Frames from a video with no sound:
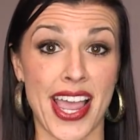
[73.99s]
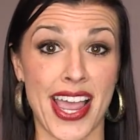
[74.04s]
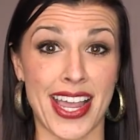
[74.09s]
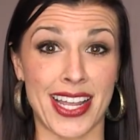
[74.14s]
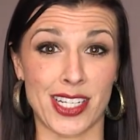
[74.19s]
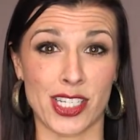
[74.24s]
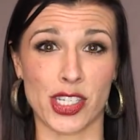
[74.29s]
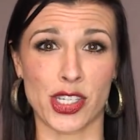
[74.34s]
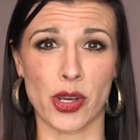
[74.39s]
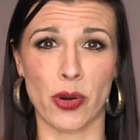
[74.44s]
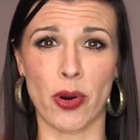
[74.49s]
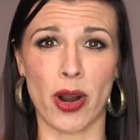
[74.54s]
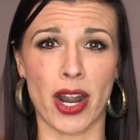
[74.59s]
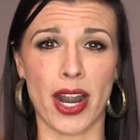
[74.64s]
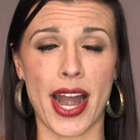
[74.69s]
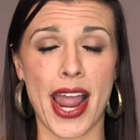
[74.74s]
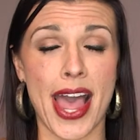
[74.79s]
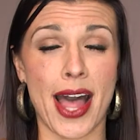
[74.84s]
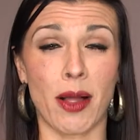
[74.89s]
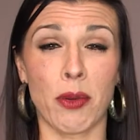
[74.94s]
and so
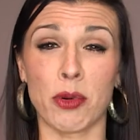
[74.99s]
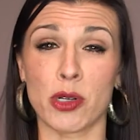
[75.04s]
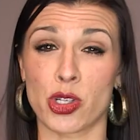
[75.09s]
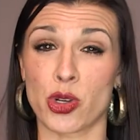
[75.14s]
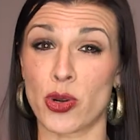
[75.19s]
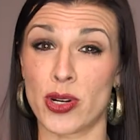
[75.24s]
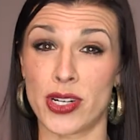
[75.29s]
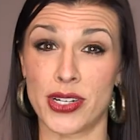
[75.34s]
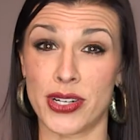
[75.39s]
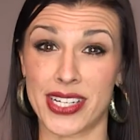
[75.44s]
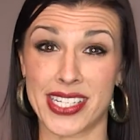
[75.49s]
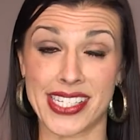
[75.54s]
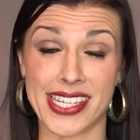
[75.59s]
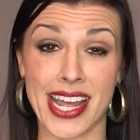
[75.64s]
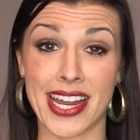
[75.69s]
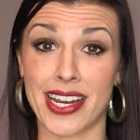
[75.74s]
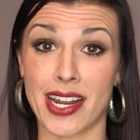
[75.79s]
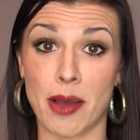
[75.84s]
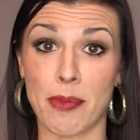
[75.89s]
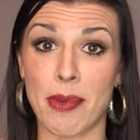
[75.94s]
our elbow is going to
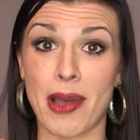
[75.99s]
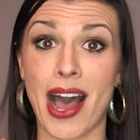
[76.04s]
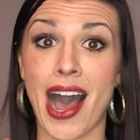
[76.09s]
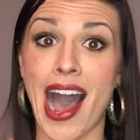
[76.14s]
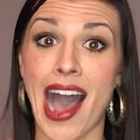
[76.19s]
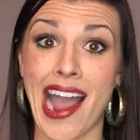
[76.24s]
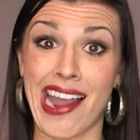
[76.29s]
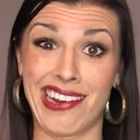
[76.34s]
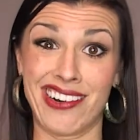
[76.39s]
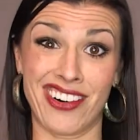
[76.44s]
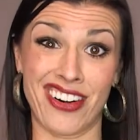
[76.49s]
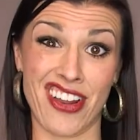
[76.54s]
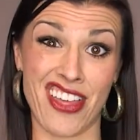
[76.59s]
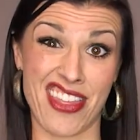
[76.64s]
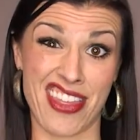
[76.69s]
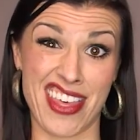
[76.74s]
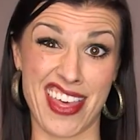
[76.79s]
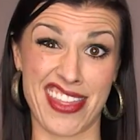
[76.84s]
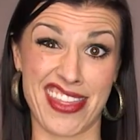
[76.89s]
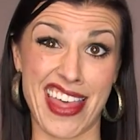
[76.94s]
extend up higher
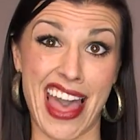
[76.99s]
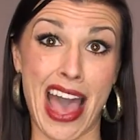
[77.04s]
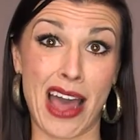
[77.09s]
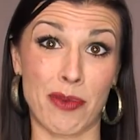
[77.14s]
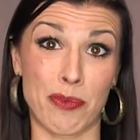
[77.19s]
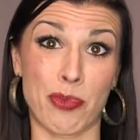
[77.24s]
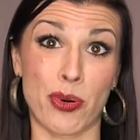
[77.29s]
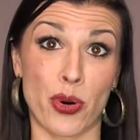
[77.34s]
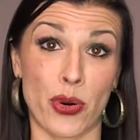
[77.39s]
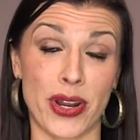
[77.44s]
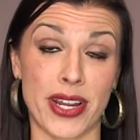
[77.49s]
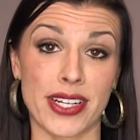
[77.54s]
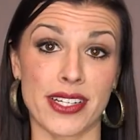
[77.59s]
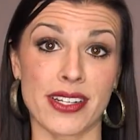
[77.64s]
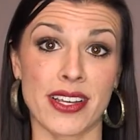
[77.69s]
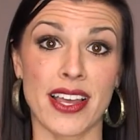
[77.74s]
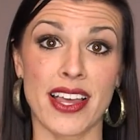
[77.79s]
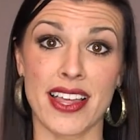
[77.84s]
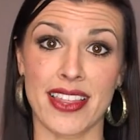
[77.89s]
than that point.